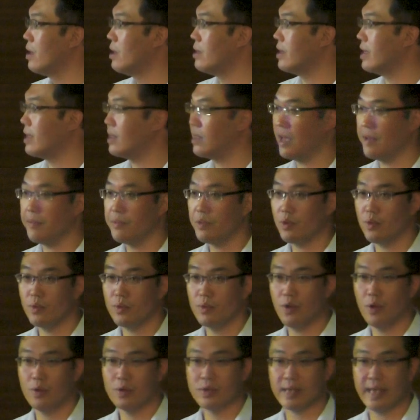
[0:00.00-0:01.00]
they tend to
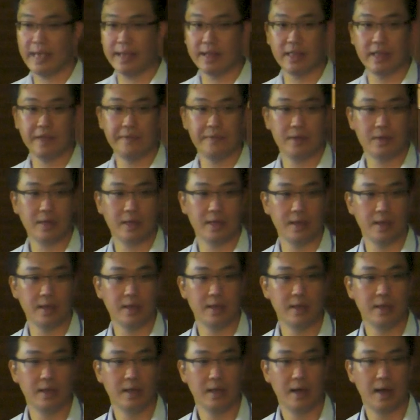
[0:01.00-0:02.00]
lose
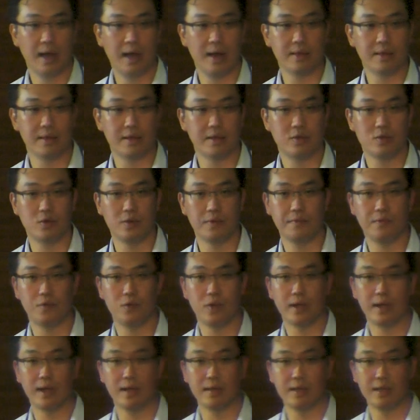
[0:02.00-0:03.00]
activity under
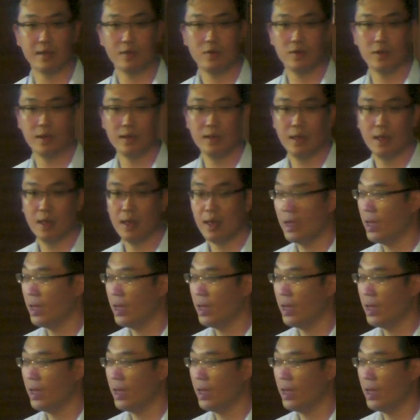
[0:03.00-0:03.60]
germ-free condition.